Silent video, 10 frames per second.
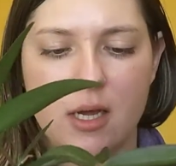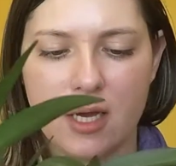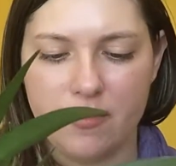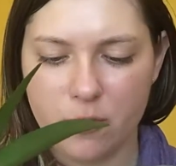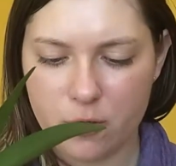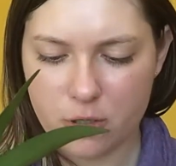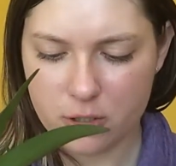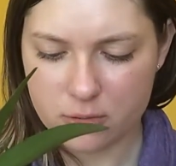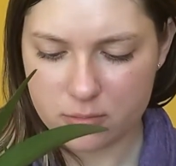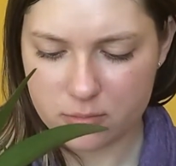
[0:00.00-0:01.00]
I'm
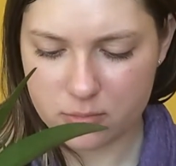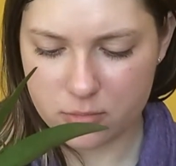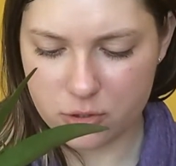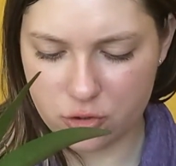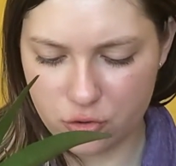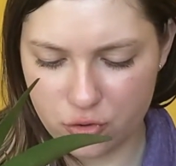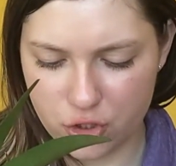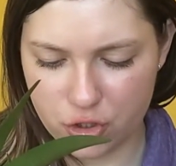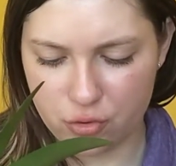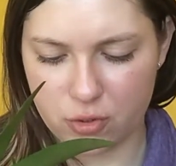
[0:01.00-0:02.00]
not too
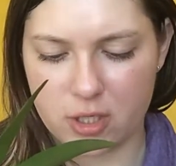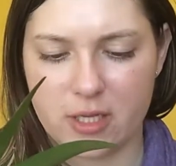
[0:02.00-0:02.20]
sure.